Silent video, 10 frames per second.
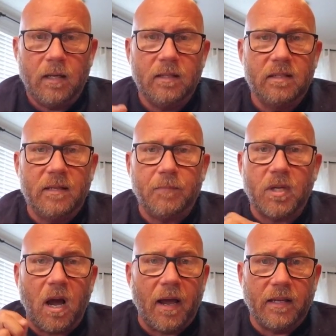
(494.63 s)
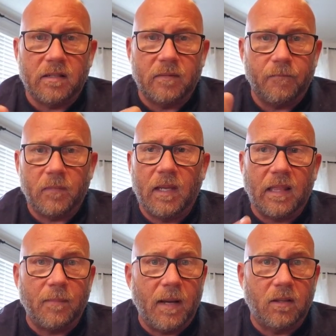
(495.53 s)
zip ties, get
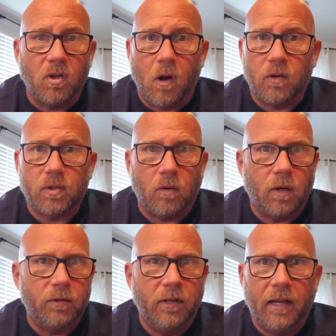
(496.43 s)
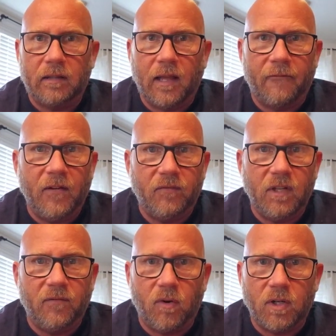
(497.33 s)
them at the dollar store. You can get like 50
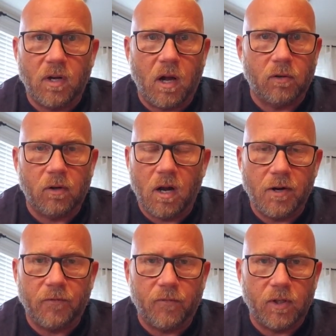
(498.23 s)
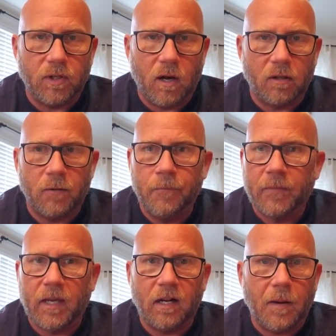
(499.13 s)
for $1 or 100 for $1.
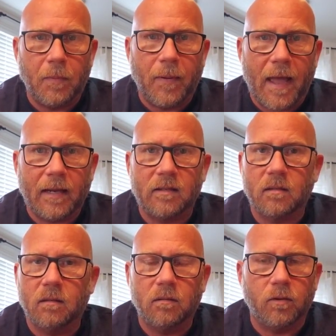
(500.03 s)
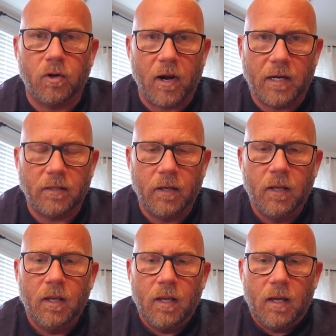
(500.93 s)
Get a couple packs. They're great.
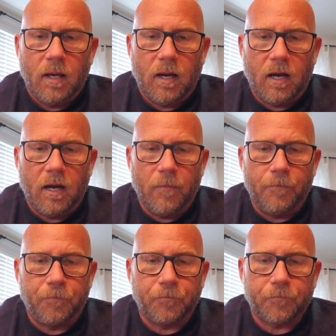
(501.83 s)
Your